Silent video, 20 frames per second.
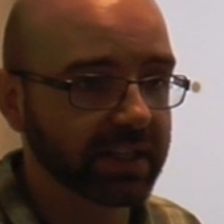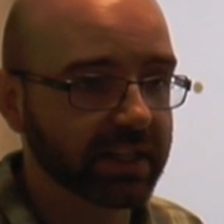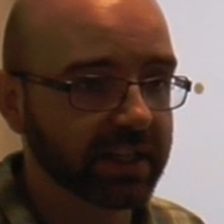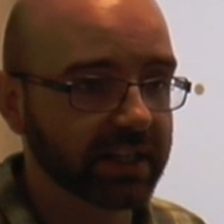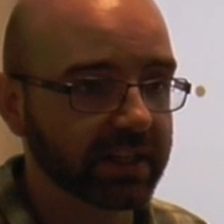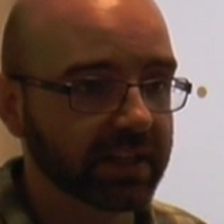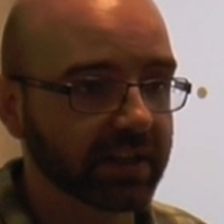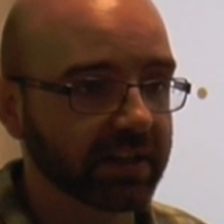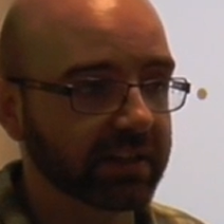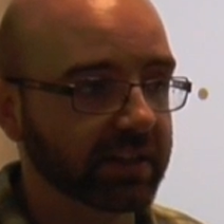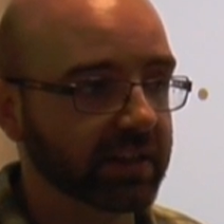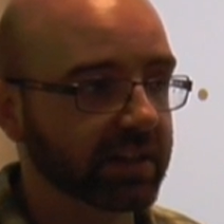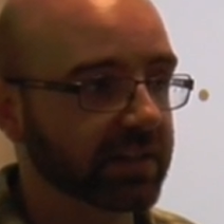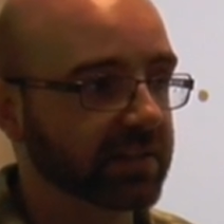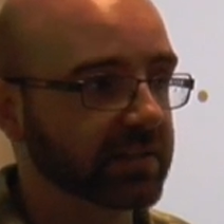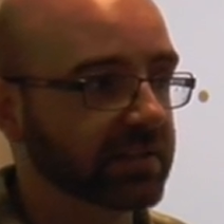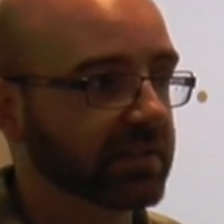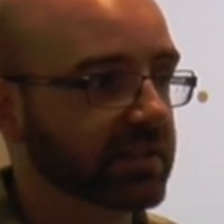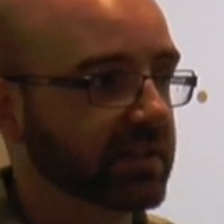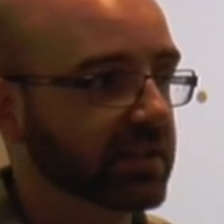here, I think,
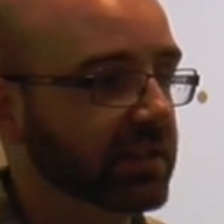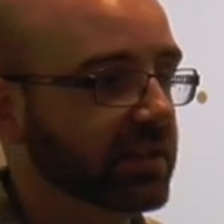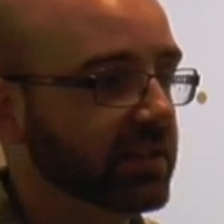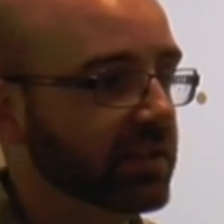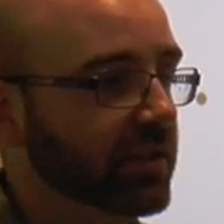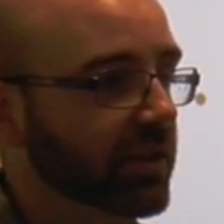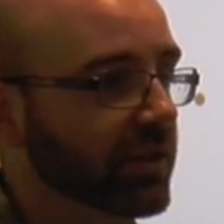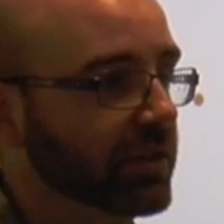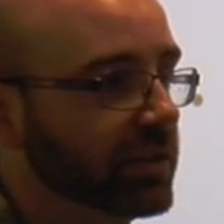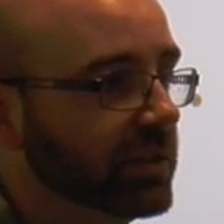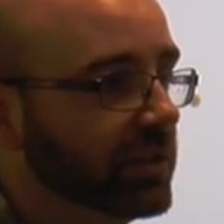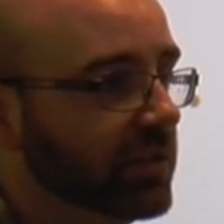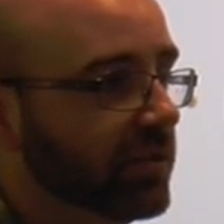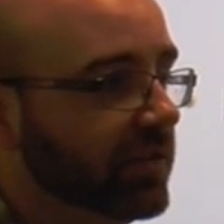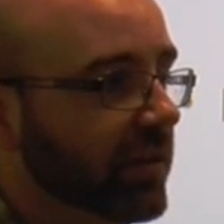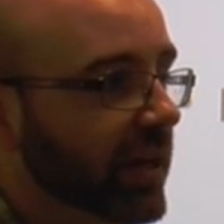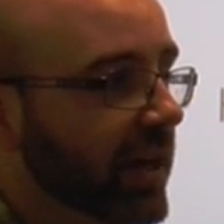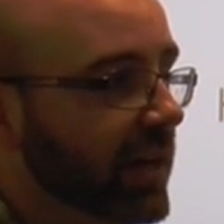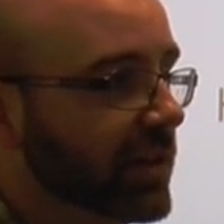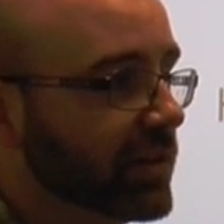is the notion of
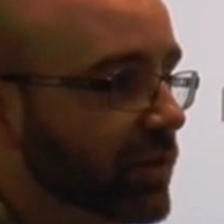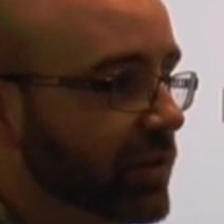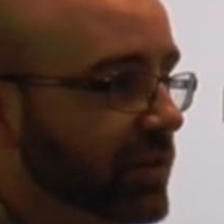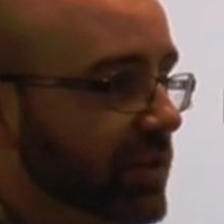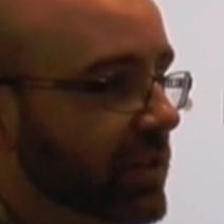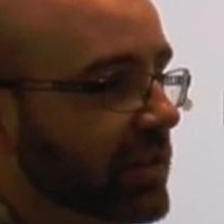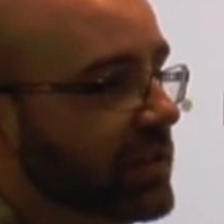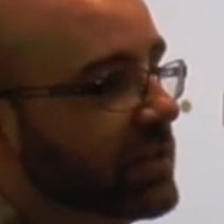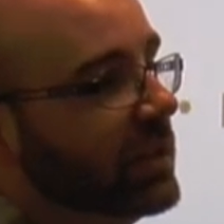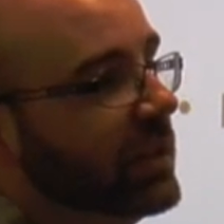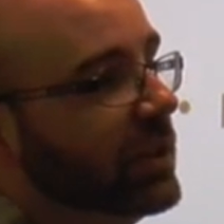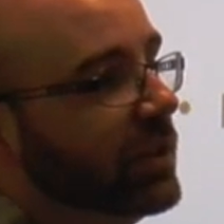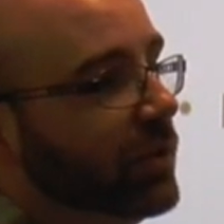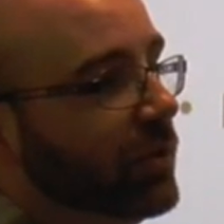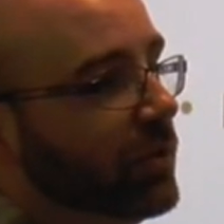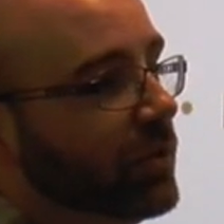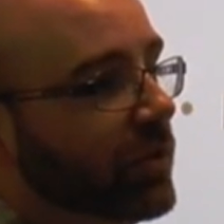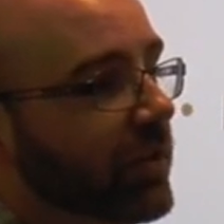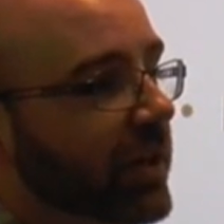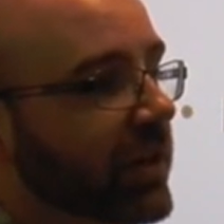exogenously
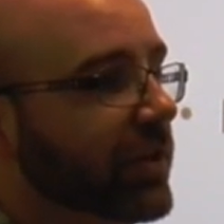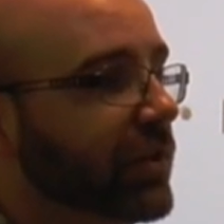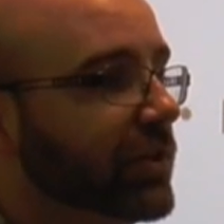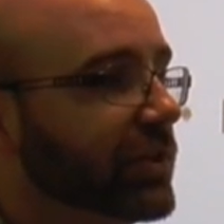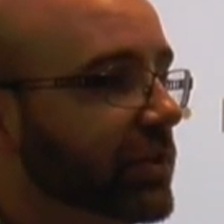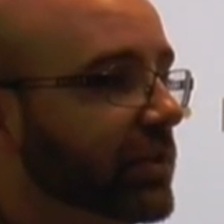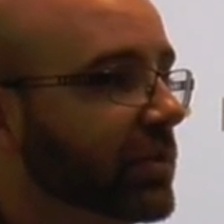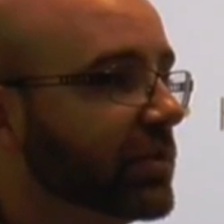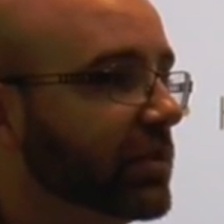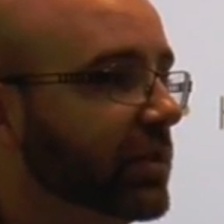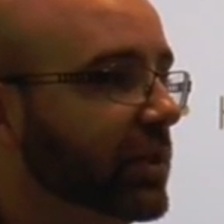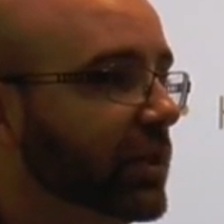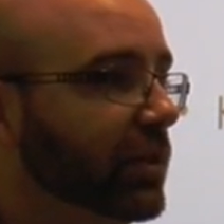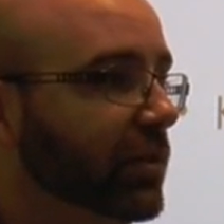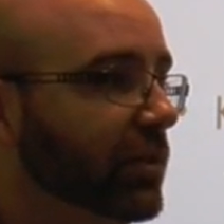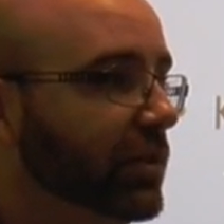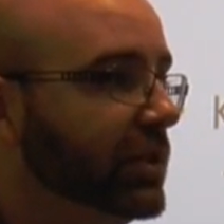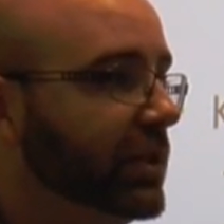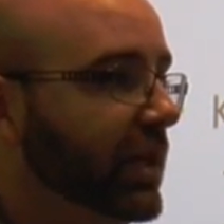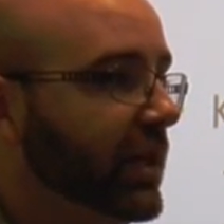cued or endogenously
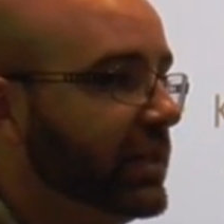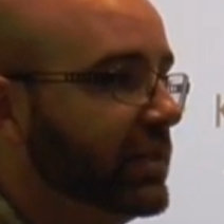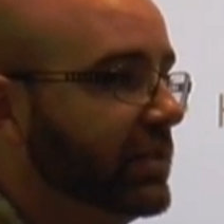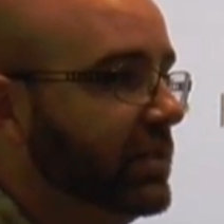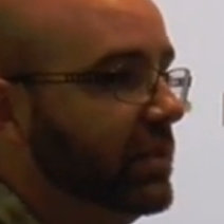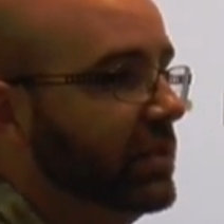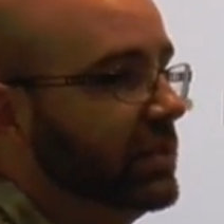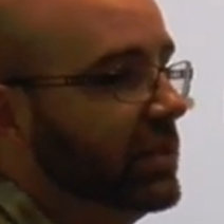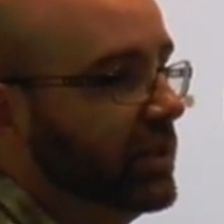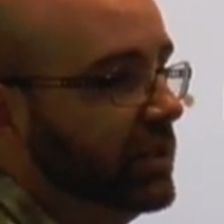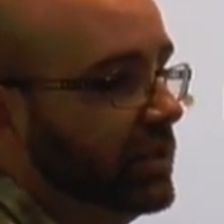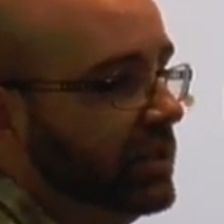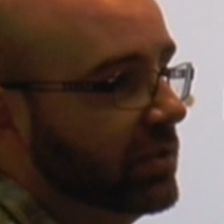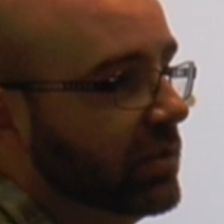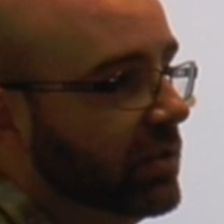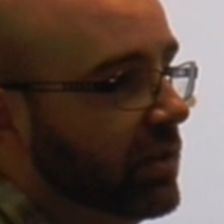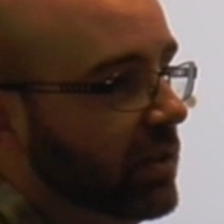cued changes in attention,